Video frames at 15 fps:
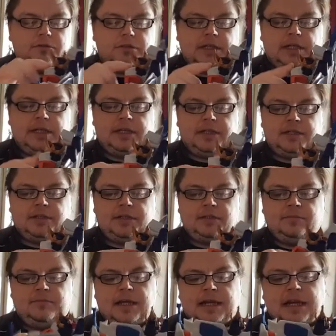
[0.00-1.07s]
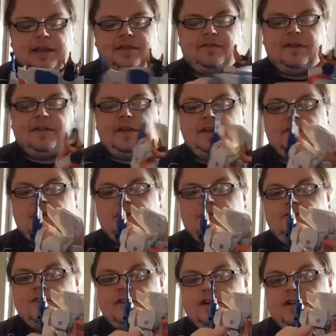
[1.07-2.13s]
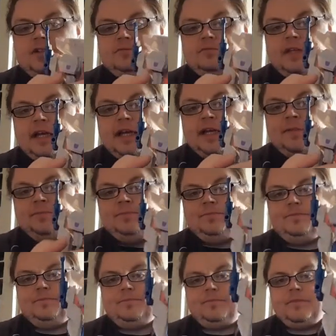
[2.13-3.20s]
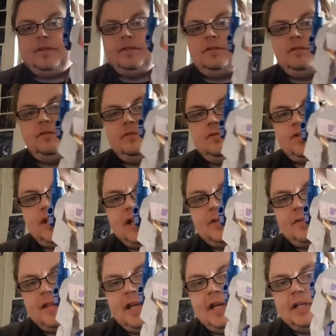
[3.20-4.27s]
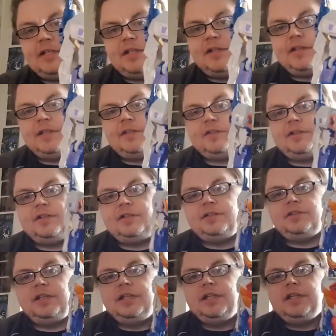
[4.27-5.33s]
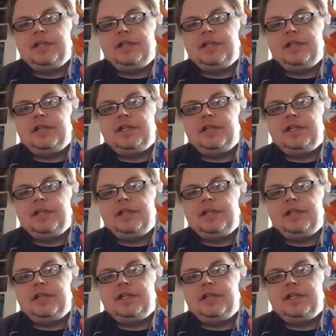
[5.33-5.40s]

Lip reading: And I like the fact that you've got the faux chest there, you know, the whole